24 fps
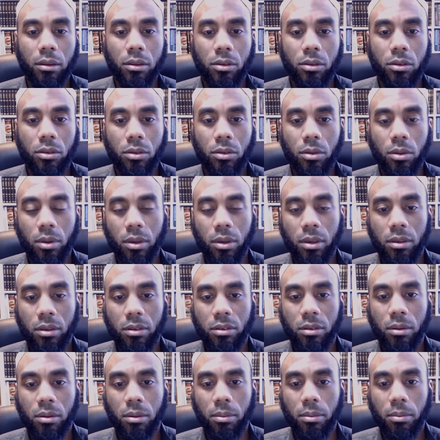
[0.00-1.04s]
to
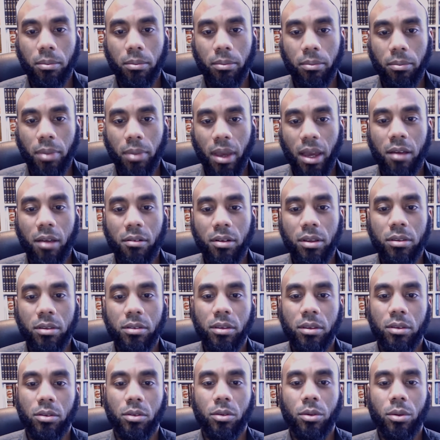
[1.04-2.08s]
his
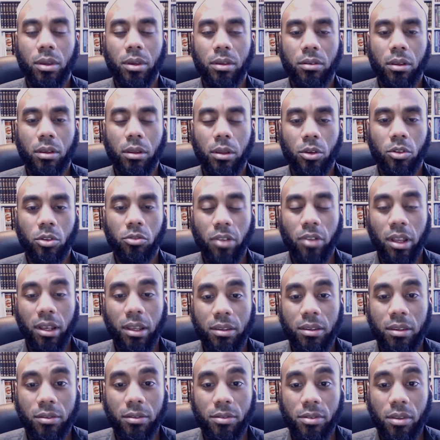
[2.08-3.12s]
parents and to his close
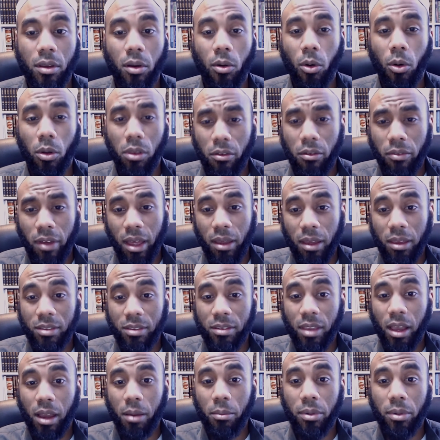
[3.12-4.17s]
relatives all of that
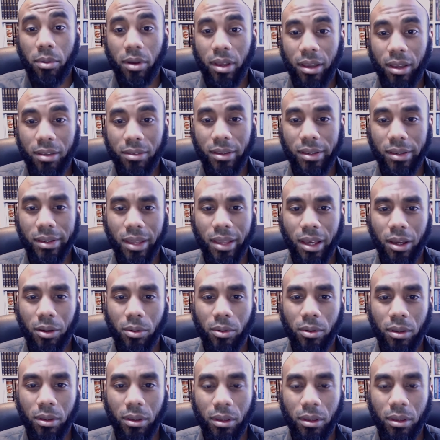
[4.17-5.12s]
is abrogated now